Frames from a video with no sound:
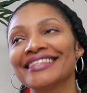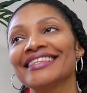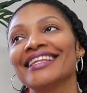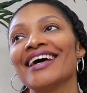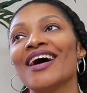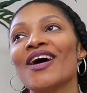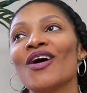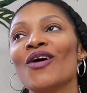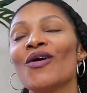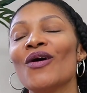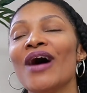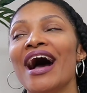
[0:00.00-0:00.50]

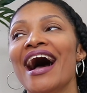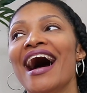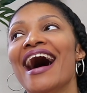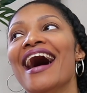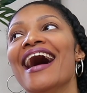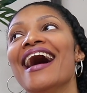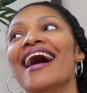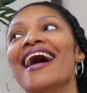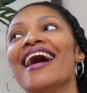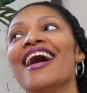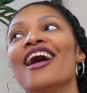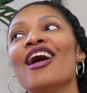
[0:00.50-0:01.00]
No,
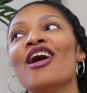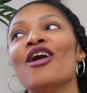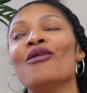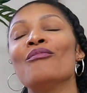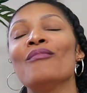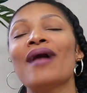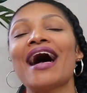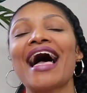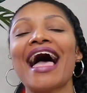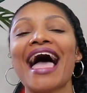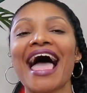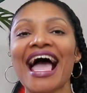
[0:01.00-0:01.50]

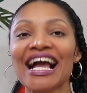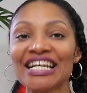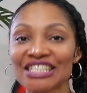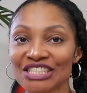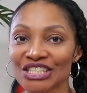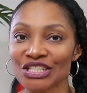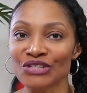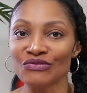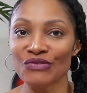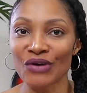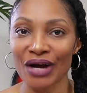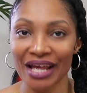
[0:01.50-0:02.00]
um,
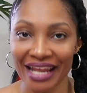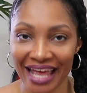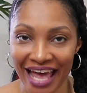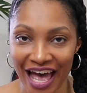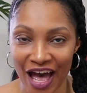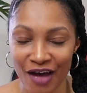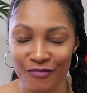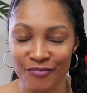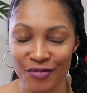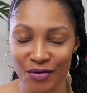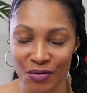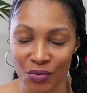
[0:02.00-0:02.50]
actually what
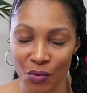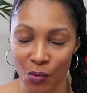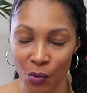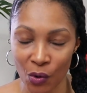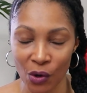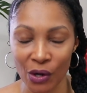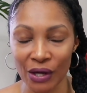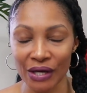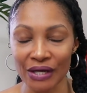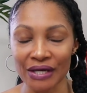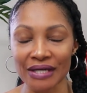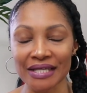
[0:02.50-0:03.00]
happened
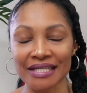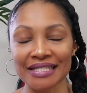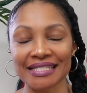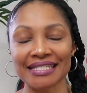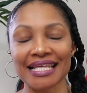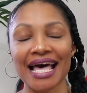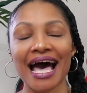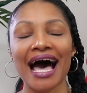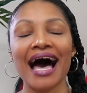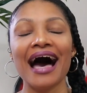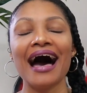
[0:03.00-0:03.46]
was